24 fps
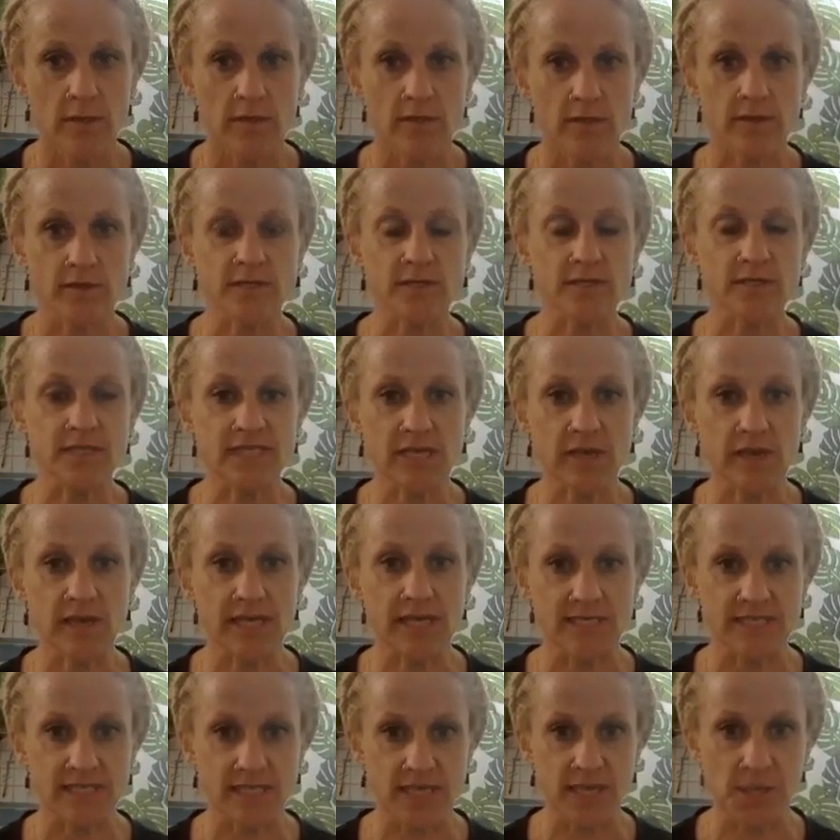Those are
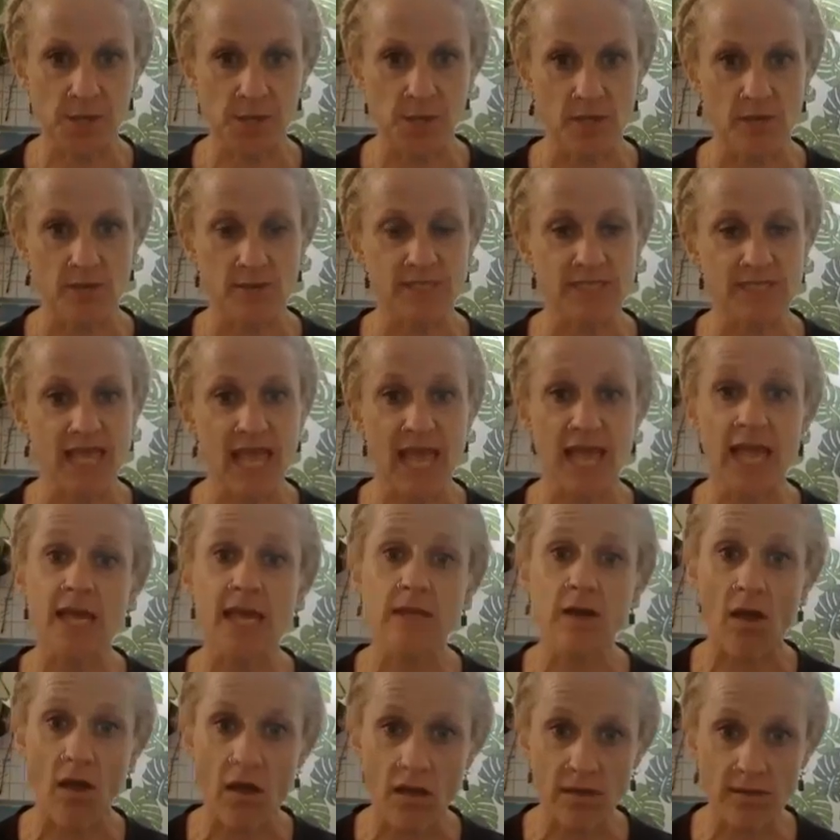serious issues.
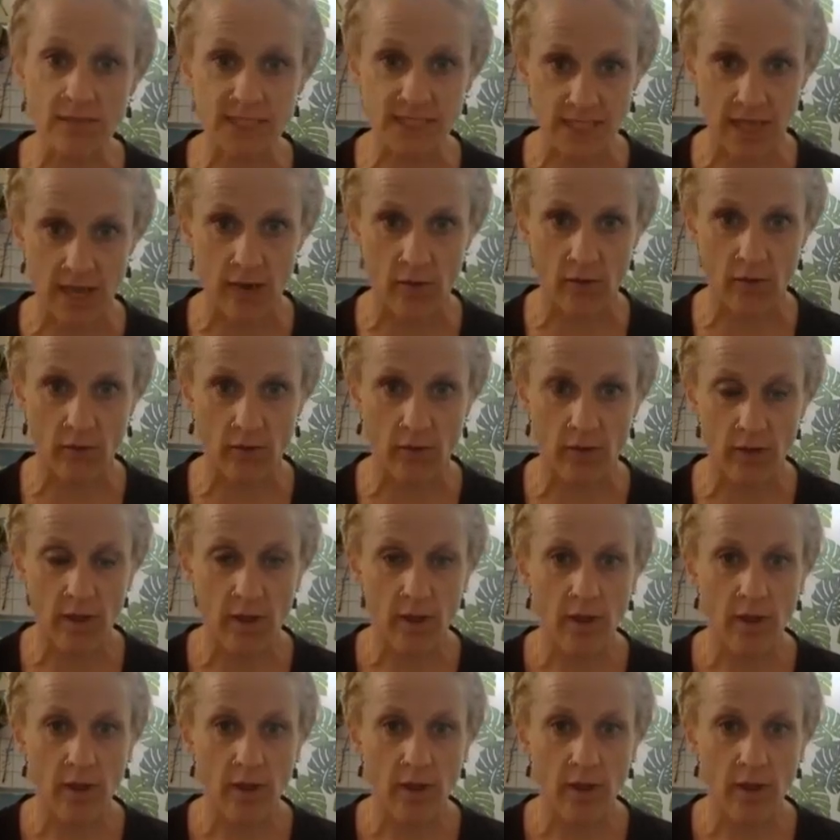And also,